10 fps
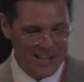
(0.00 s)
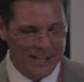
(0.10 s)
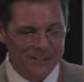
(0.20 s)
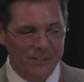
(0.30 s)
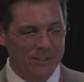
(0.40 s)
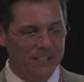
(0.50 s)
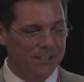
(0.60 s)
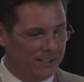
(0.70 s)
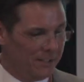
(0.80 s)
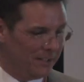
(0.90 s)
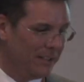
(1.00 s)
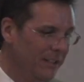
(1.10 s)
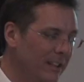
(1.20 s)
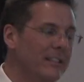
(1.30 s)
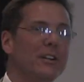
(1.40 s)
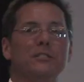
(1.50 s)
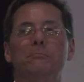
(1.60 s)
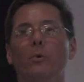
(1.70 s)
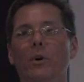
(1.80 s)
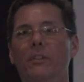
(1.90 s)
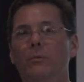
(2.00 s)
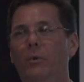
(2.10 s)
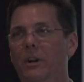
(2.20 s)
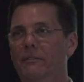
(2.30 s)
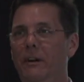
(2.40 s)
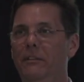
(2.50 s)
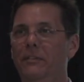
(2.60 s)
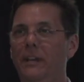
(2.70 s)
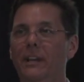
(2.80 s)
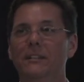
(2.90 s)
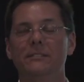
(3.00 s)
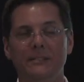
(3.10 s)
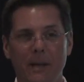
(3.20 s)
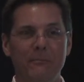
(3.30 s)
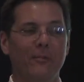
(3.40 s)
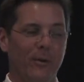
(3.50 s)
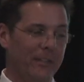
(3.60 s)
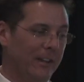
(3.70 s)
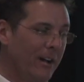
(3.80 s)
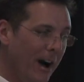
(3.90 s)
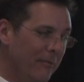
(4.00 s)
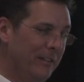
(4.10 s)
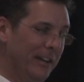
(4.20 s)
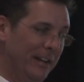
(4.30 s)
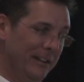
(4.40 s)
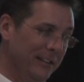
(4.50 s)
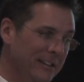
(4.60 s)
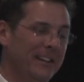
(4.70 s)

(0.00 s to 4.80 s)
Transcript: So there's more than one of everything except for the coveted